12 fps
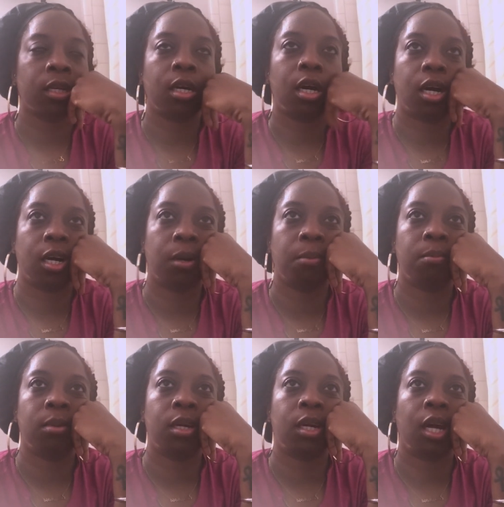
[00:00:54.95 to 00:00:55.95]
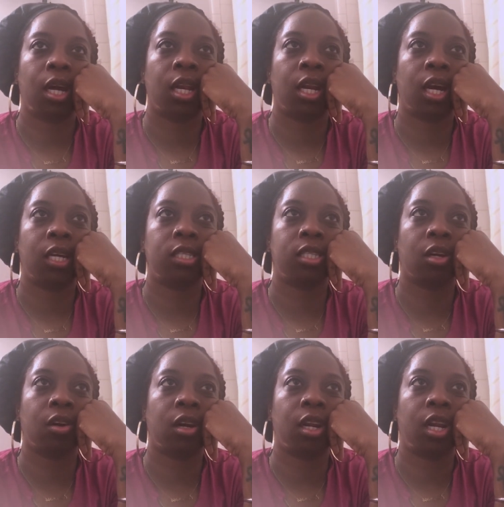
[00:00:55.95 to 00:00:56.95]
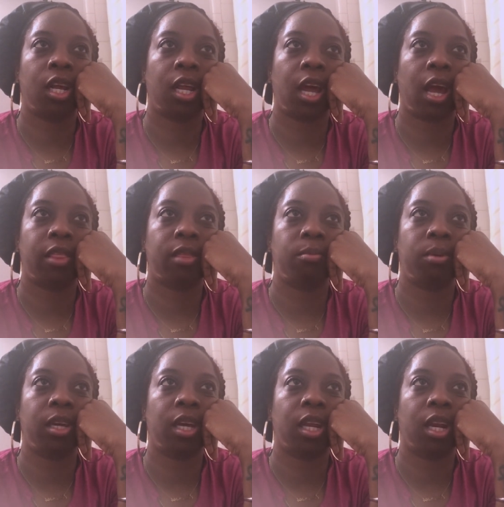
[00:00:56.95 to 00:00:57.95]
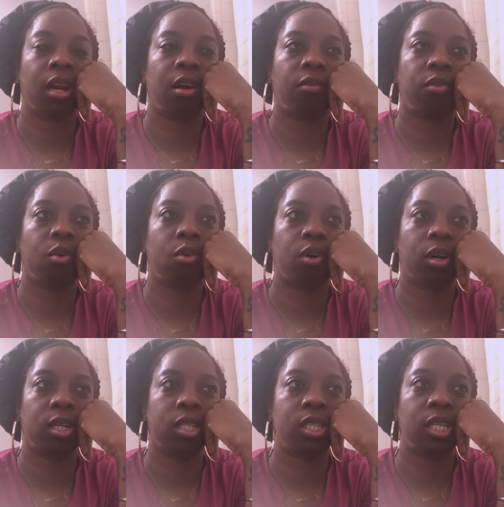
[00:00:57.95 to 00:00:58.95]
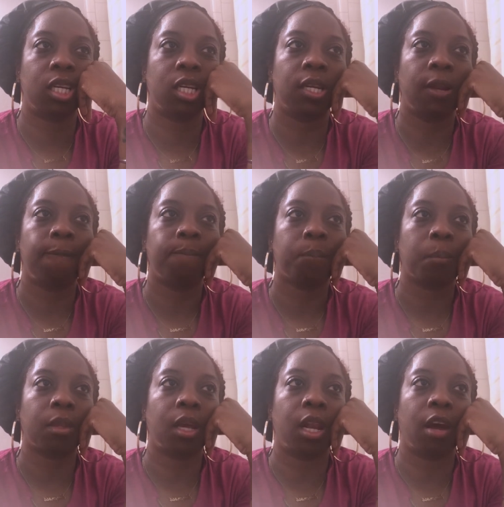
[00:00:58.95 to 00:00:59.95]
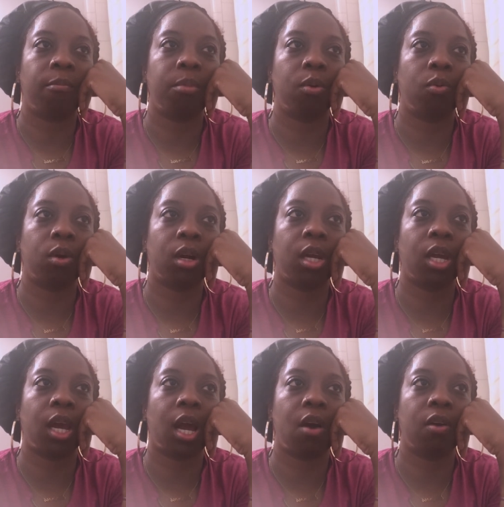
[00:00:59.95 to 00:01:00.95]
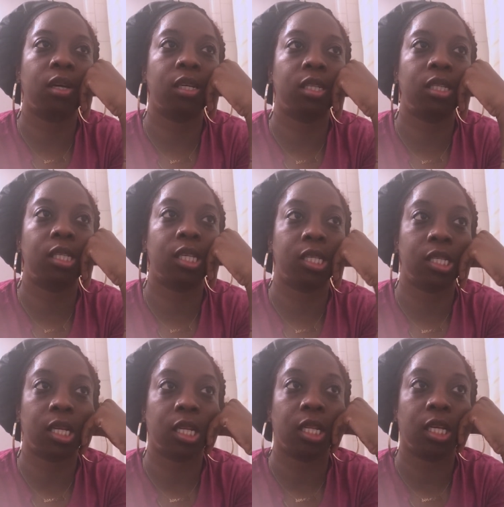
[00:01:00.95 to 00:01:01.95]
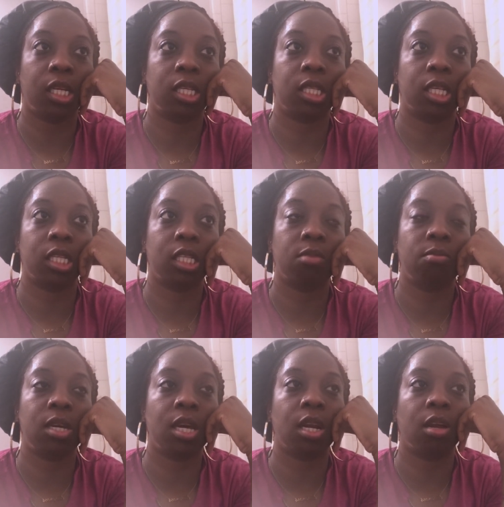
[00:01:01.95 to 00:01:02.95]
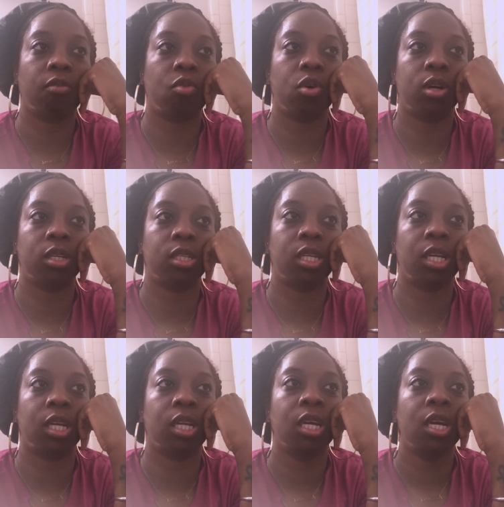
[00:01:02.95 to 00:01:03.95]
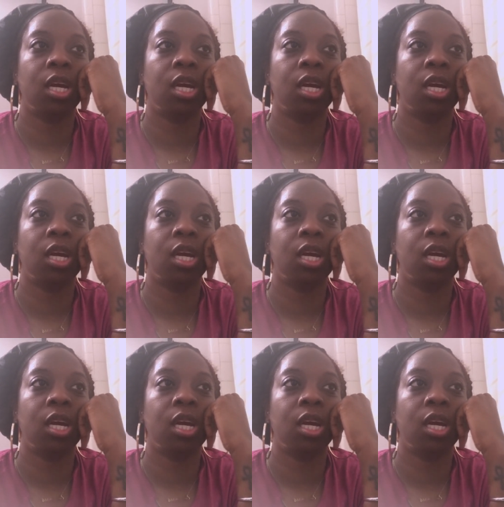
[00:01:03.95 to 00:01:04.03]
Um, and I started it at the beginning of quarantine. And I've been working out consistently since the beginning of quarantine.